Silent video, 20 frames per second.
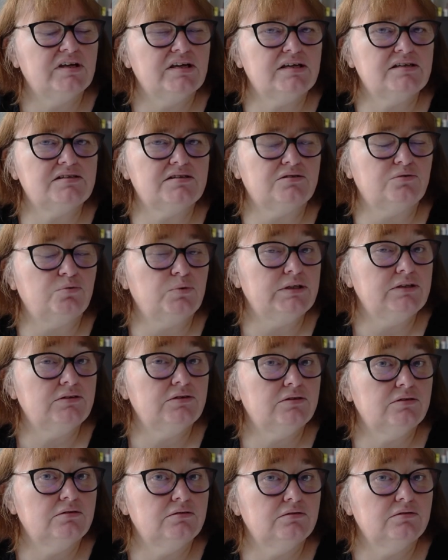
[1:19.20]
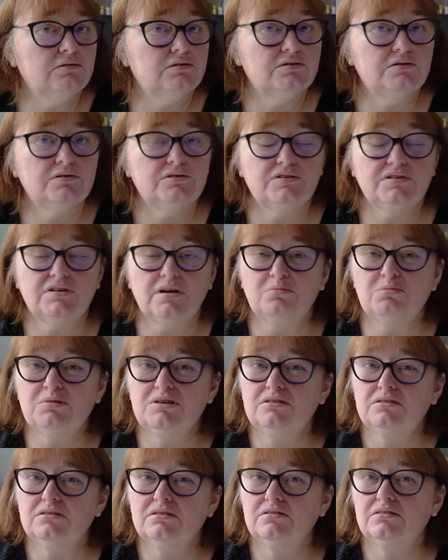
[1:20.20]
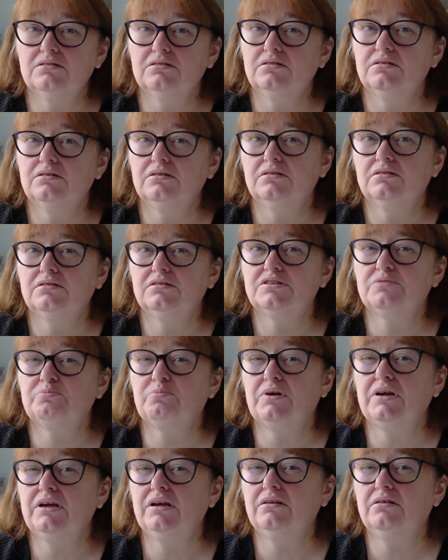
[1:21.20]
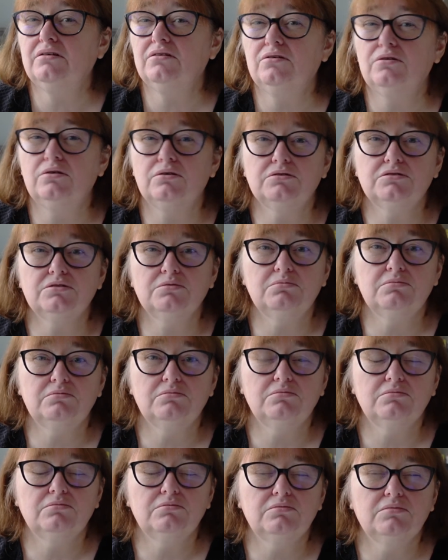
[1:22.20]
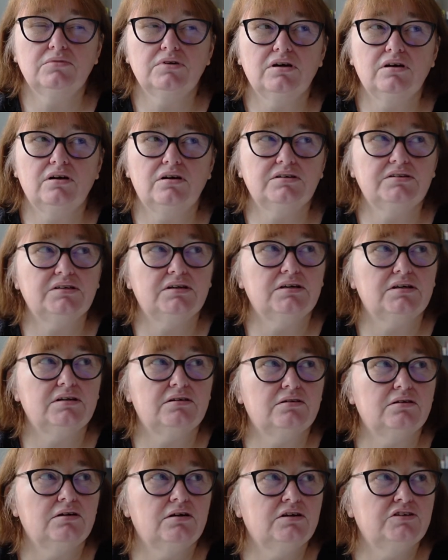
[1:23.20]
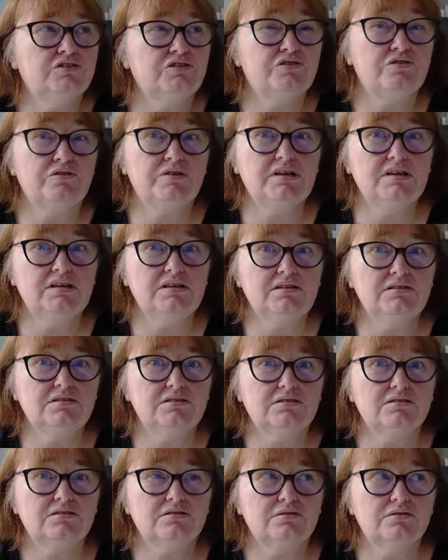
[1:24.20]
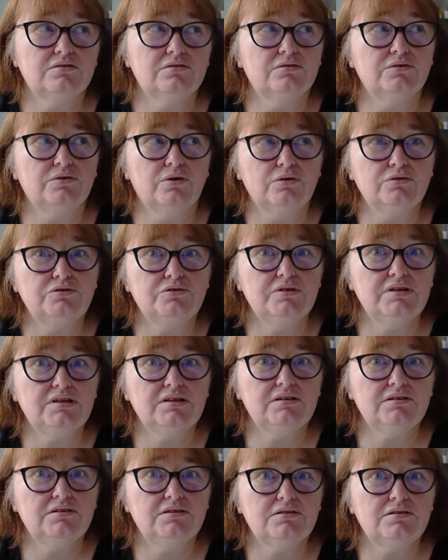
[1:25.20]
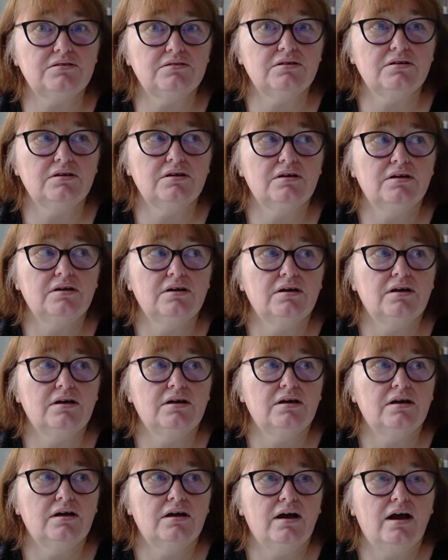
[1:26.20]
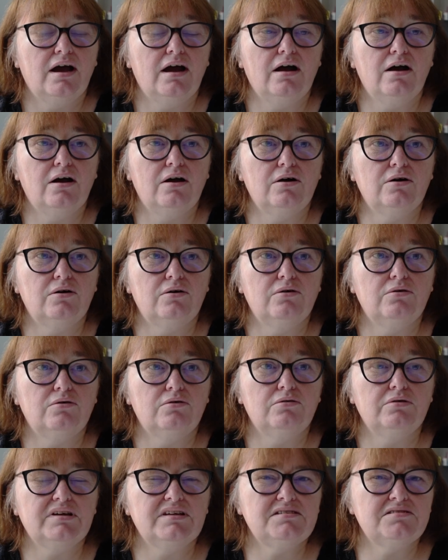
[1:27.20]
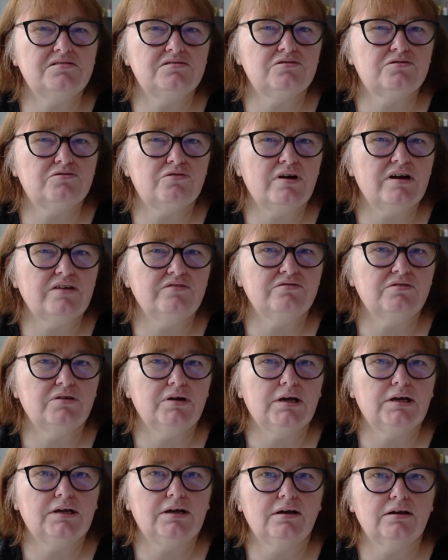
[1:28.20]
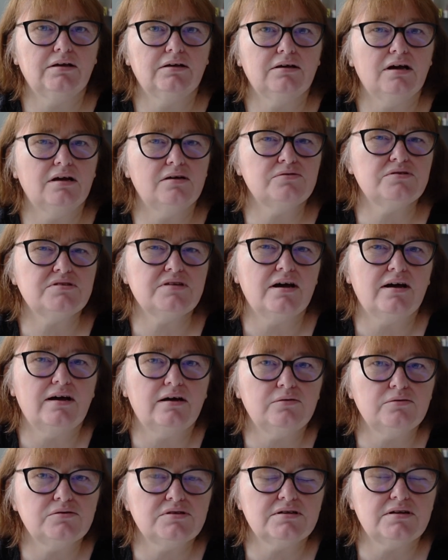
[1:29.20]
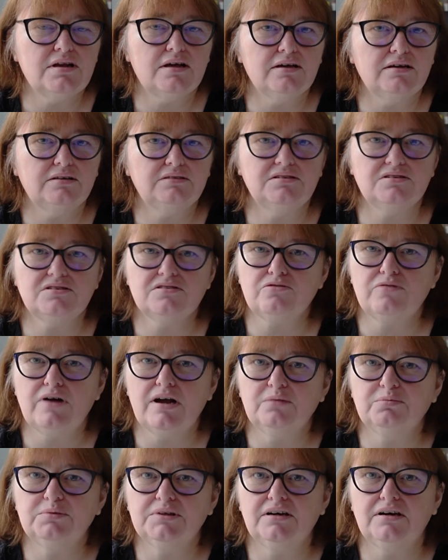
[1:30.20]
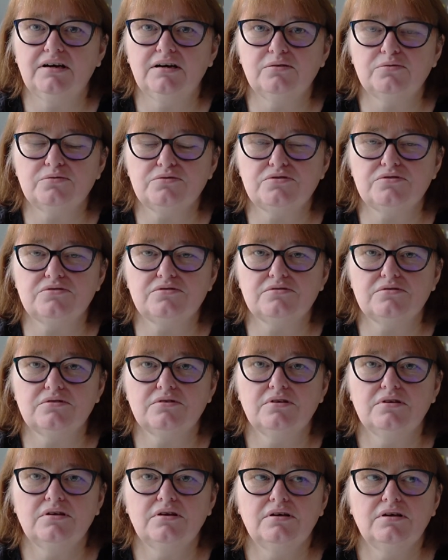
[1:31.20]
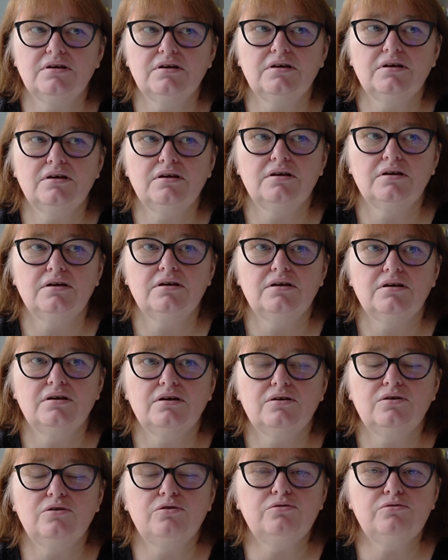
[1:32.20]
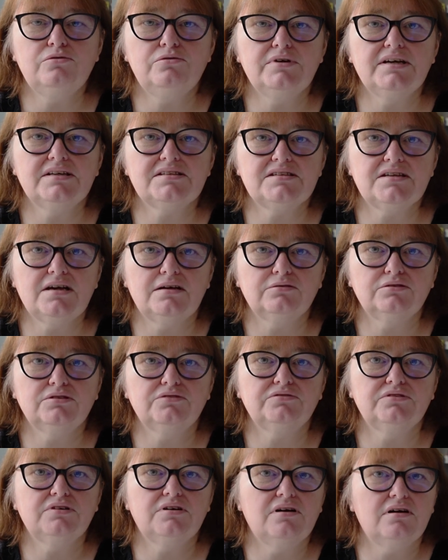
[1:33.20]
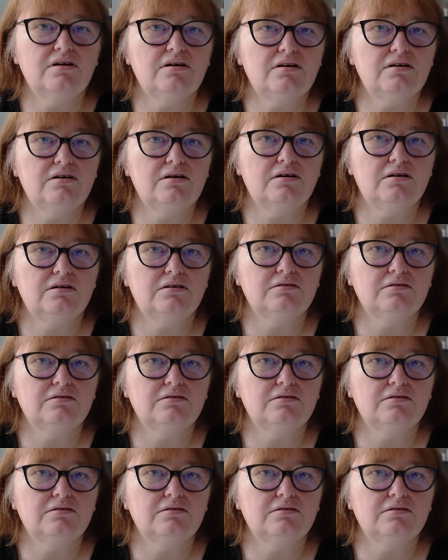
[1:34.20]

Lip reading: Is it winter, summer, spring, autumn? Are there trees or no trees? How is the driveway like? How's the house like? Describe the house. Who gets out of the car?